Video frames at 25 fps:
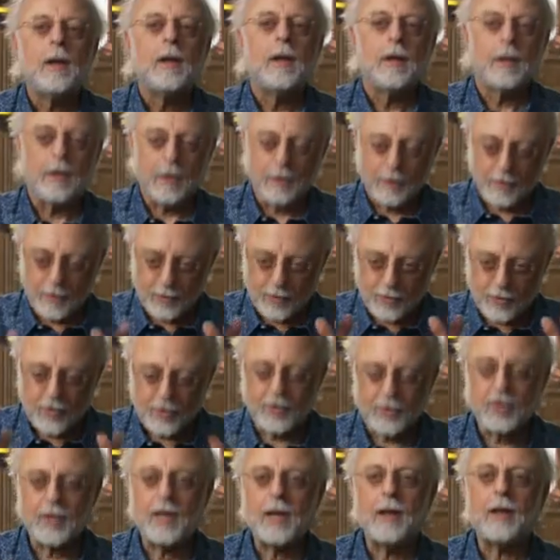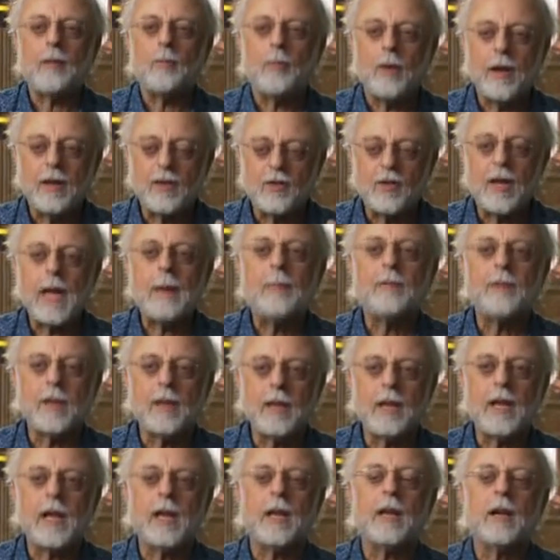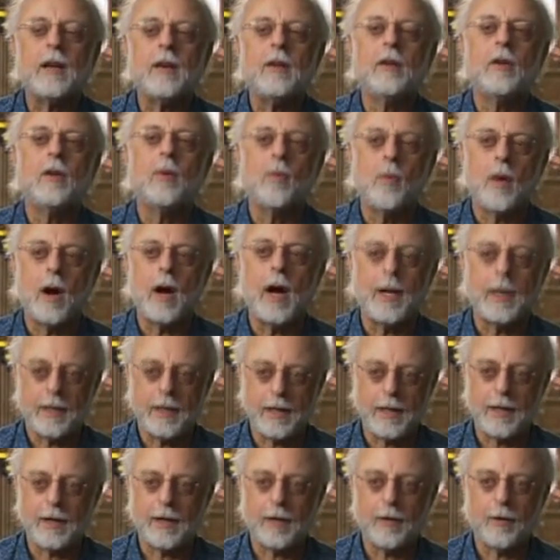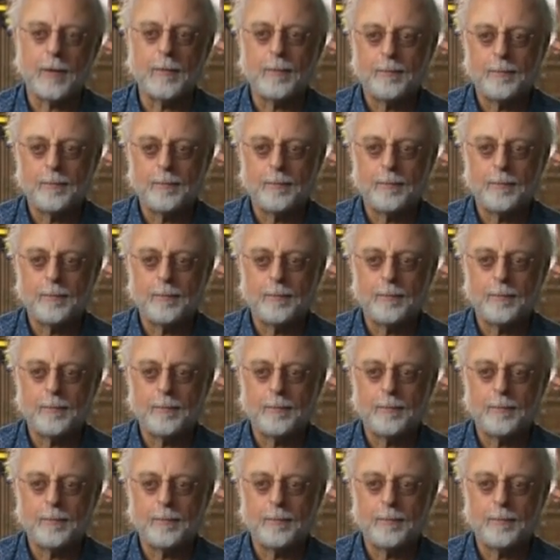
We seem to need a new idea here.